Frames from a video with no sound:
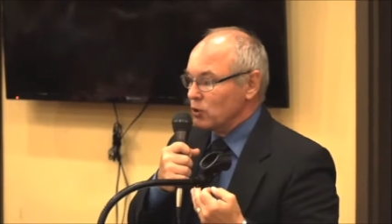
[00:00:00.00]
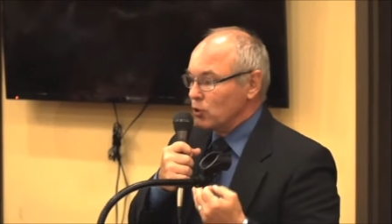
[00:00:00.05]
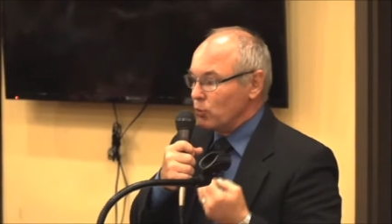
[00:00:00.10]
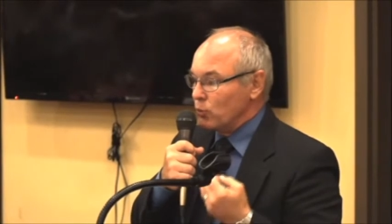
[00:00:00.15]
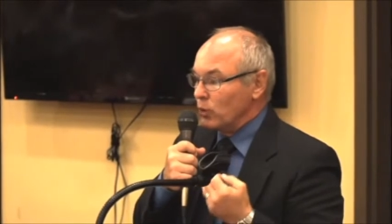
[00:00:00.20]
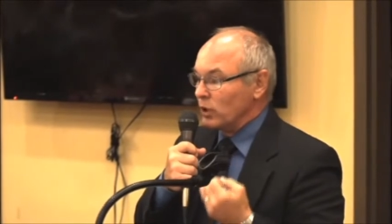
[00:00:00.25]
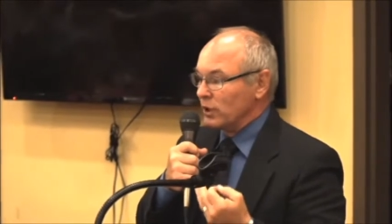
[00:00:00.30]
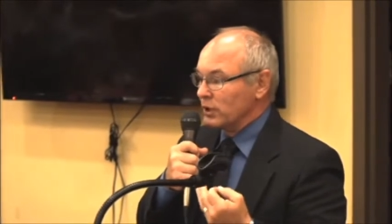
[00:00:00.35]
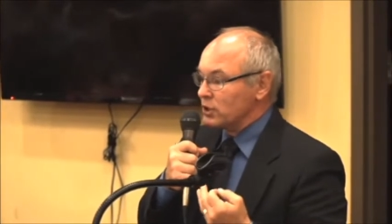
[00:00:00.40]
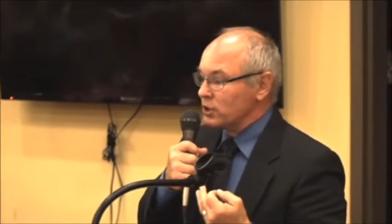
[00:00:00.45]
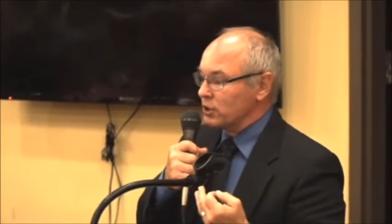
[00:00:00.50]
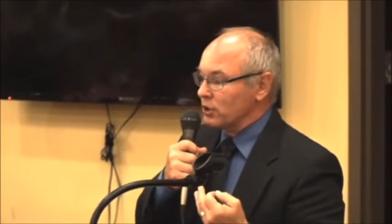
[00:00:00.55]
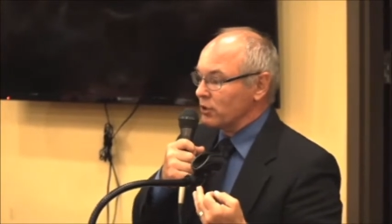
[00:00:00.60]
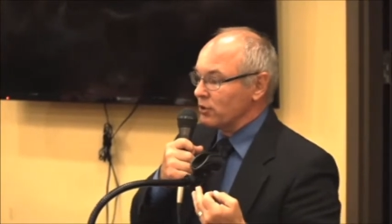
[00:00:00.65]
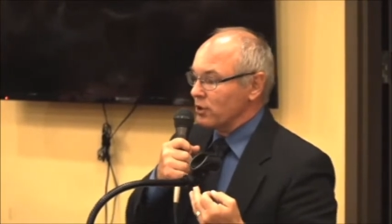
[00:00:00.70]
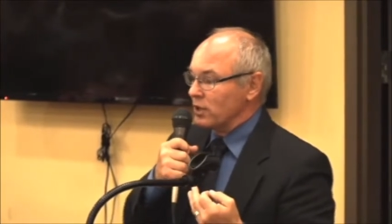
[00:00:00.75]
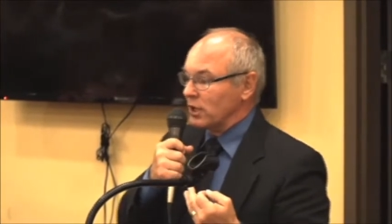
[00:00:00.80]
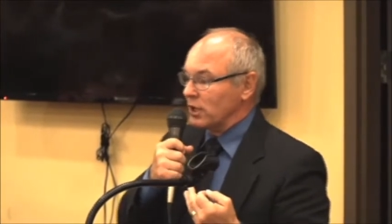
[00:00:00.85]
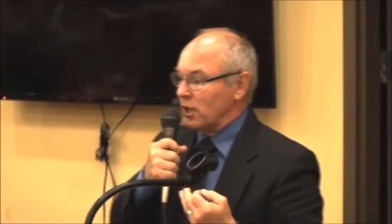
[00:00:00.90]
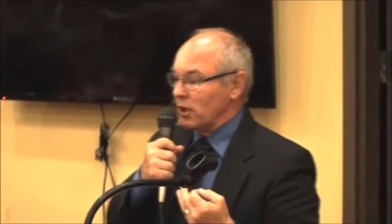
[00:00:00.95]
will
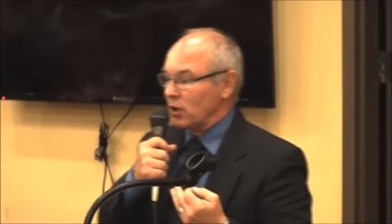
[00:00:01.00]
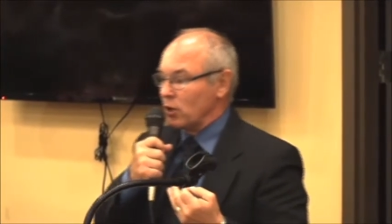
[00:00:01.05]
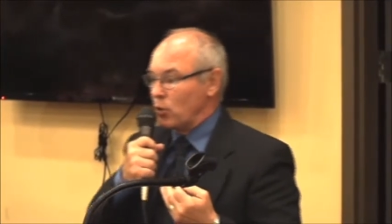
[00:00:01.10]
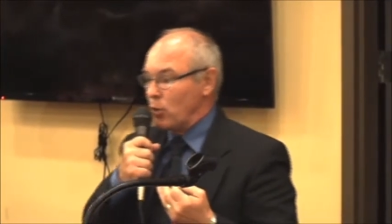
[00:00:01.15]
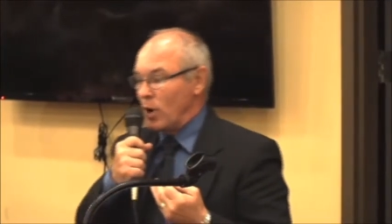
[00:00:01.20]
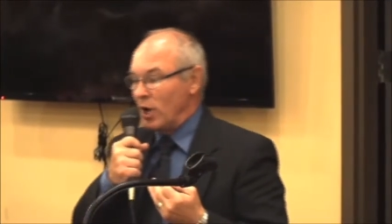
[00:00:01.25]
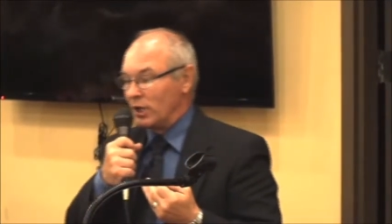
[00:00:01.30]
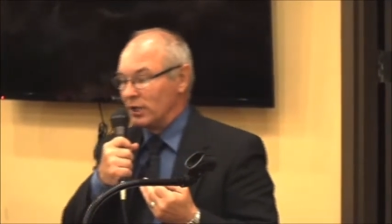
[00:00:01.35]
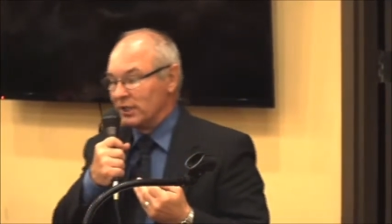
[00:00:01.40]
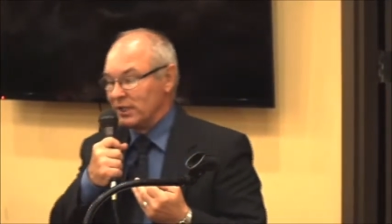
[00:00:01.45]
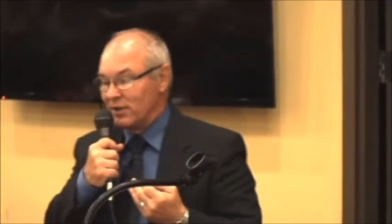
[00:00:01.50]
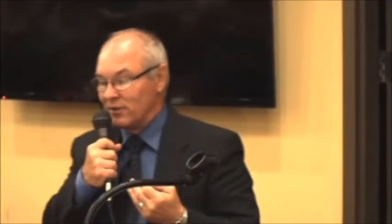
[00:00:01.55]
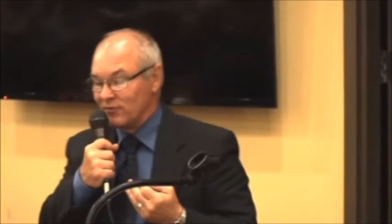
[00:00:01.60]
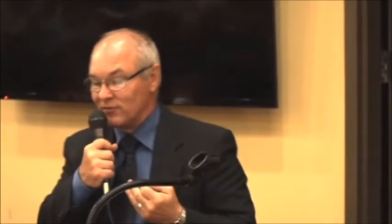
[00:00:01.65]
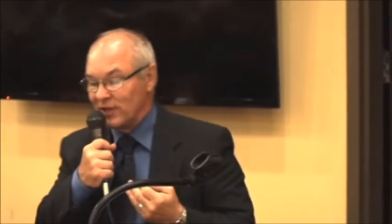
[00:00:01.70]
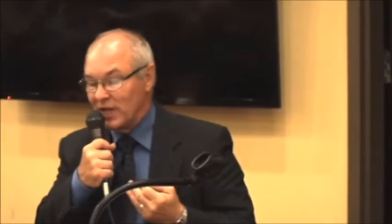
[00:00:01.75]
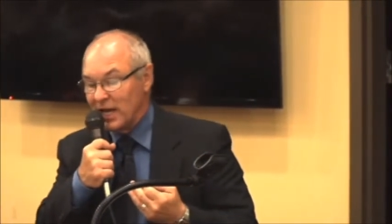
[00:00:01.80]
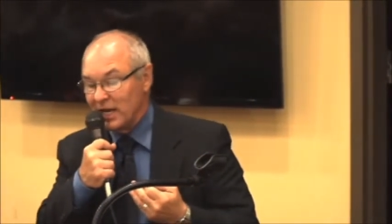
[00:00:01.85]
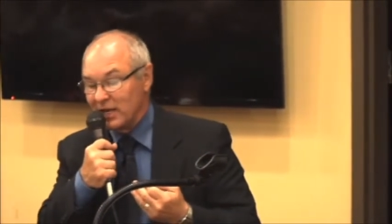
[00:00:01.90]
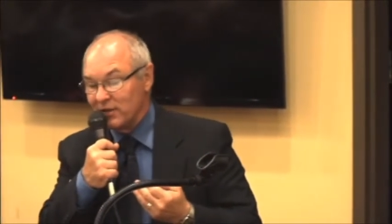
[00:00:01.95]
ensure that our quality
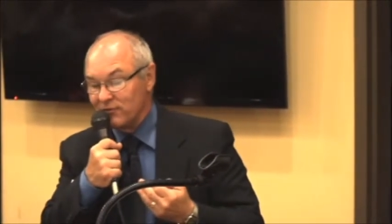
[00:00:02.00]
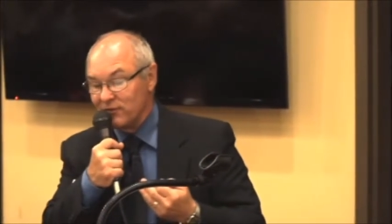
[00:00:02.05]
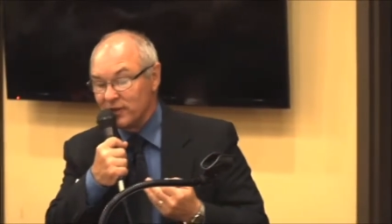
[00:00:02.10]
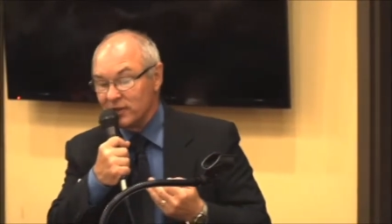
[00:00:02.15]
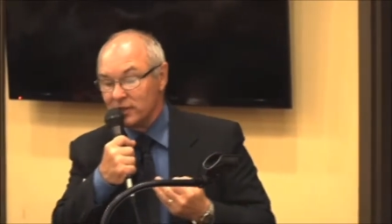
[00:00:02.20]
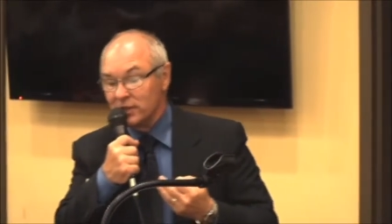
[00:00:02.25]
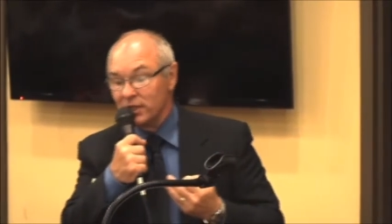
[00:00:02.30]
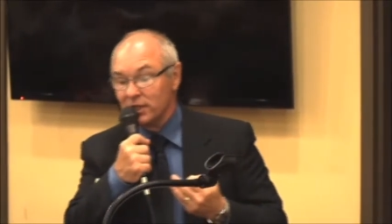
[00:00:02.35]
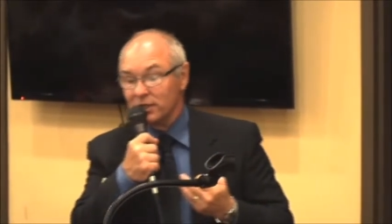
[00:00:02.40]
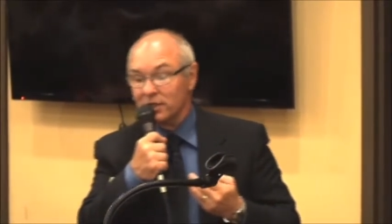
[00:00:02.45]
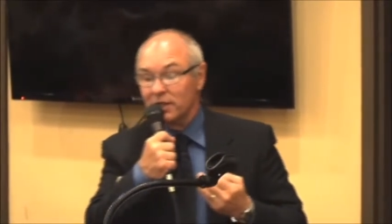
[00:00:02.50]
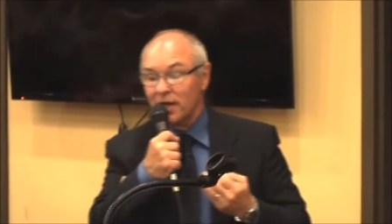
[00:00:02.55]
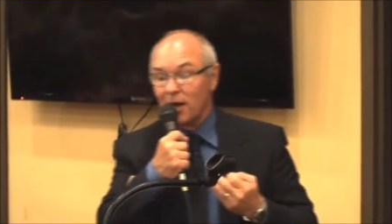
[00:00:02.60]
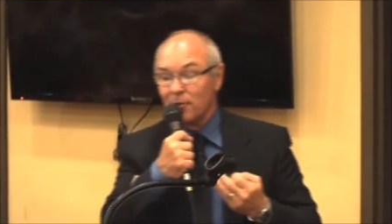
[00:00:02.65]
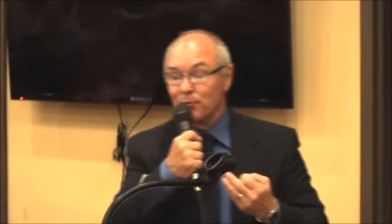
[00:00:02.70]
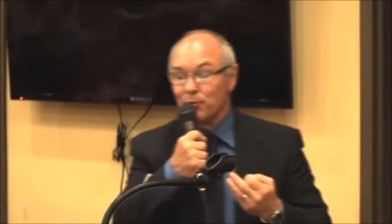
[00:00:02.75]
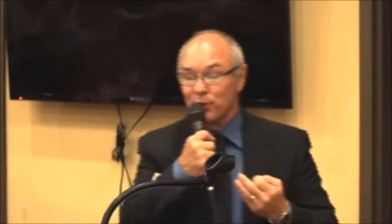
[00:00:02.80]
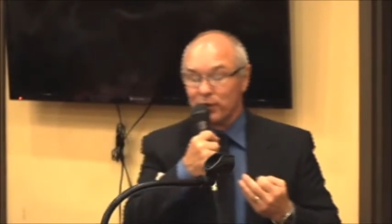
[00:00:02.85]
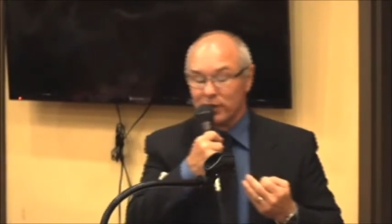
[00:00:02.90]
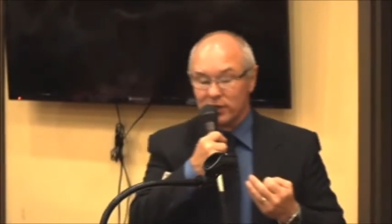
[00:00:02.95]
of life is just
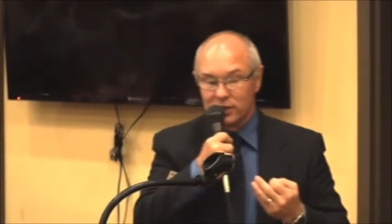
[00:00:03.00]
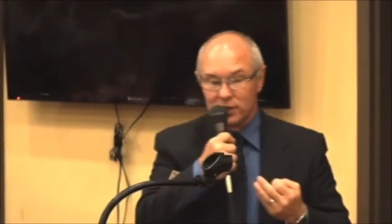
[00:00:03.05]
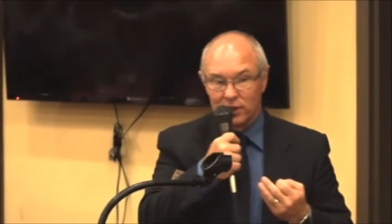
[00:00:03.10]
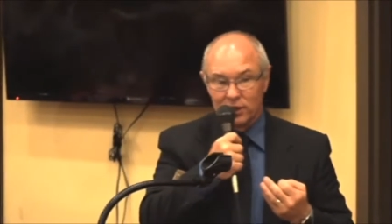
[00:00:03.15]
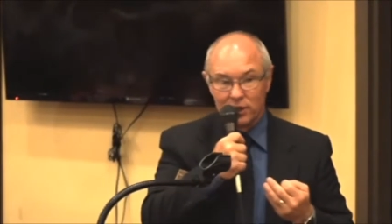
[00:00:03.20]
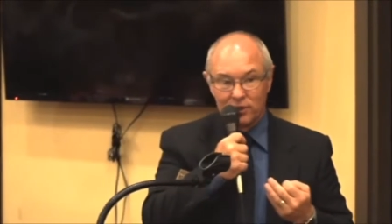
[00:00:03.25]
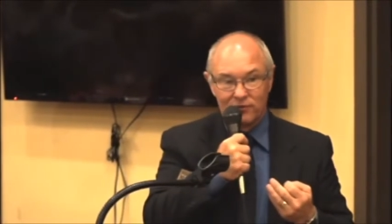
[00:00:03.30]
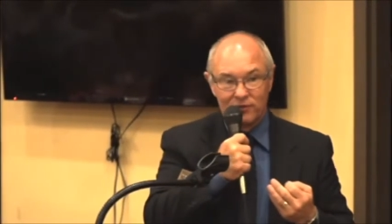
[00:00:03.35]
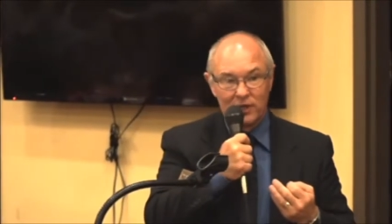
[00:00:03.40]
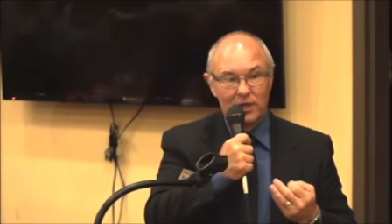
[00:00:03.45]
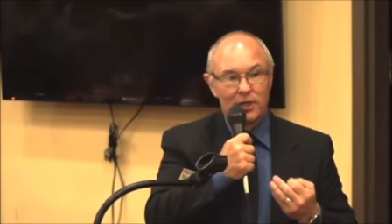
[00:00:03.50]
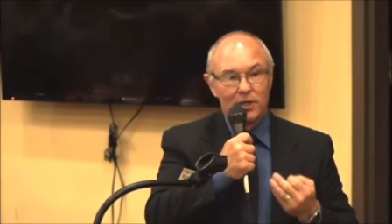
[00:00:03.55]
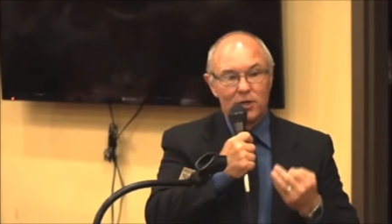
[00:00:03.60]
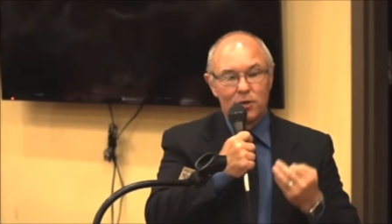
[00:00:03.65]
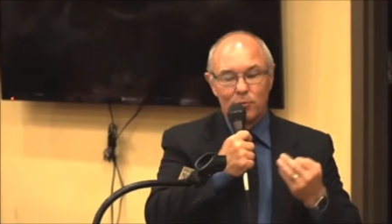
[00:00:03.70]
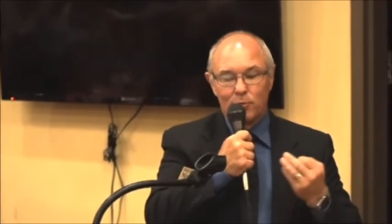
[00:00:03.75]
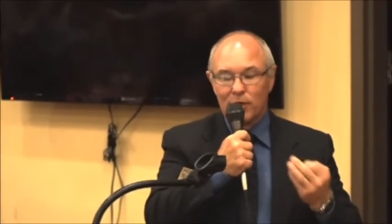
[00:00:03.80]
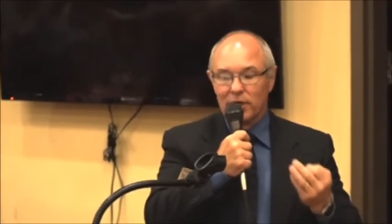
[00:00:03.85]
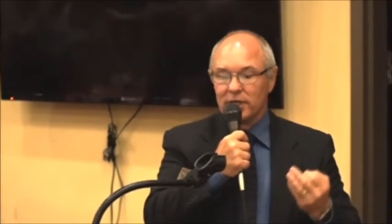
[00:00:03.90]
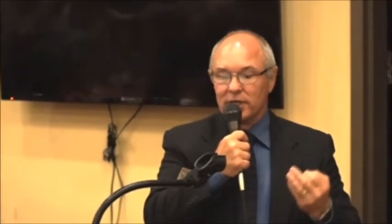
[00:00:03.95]
not preserved,
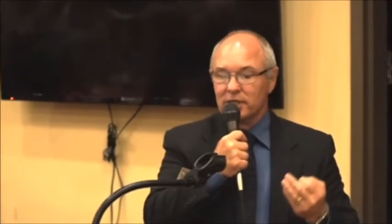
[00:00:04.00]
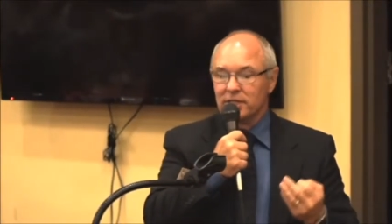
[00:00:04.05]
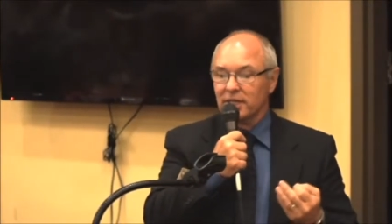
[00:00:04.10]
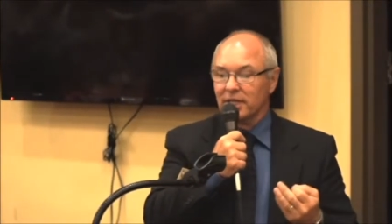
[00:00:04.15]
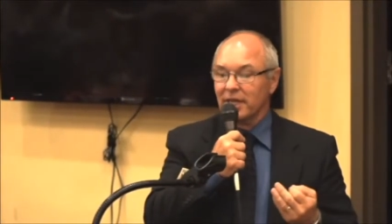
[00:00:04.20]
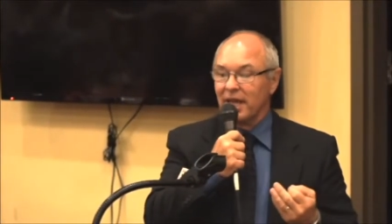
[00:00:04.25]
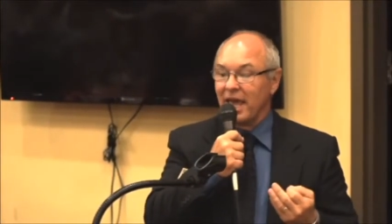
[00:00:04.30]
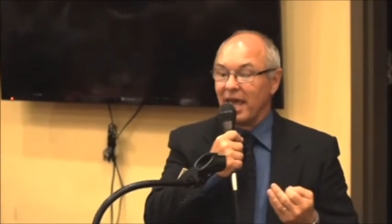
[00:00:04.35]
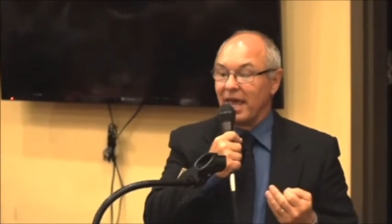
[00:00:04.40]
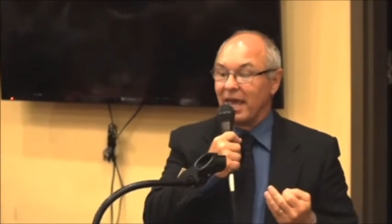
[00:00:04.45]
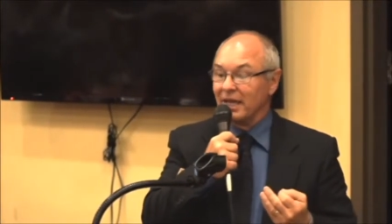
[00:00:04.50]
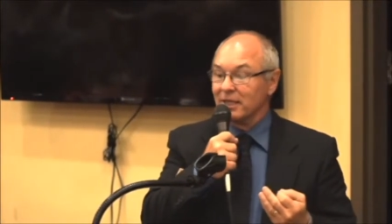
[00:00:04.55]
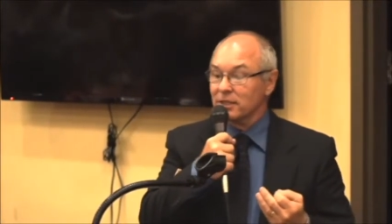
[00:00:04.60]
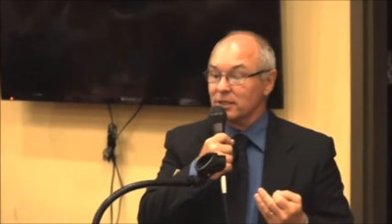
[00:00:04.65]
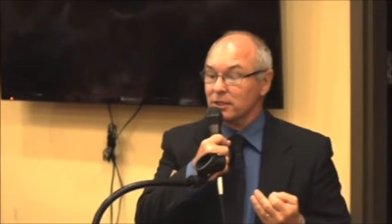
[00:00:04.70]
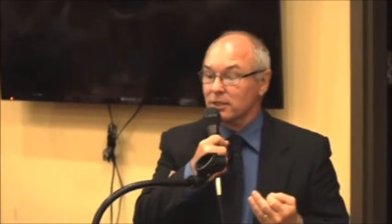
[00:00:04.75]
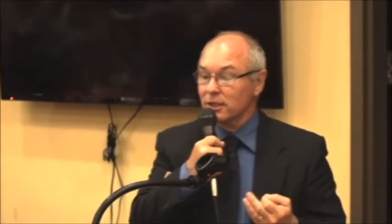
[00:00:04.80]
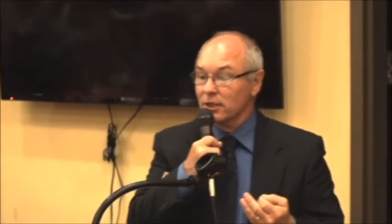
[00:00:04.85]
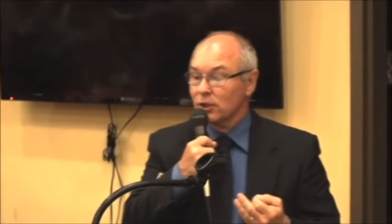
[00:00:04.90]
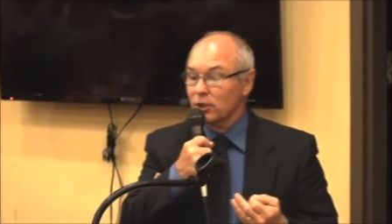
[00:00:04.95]
but it's
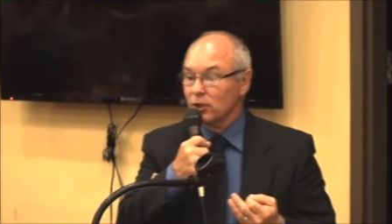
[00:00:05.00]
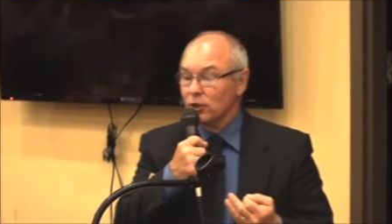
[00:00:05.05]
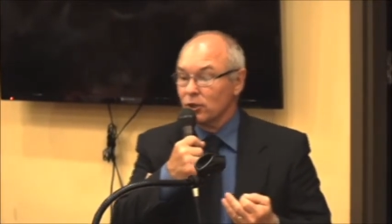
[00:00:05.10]
enhanced.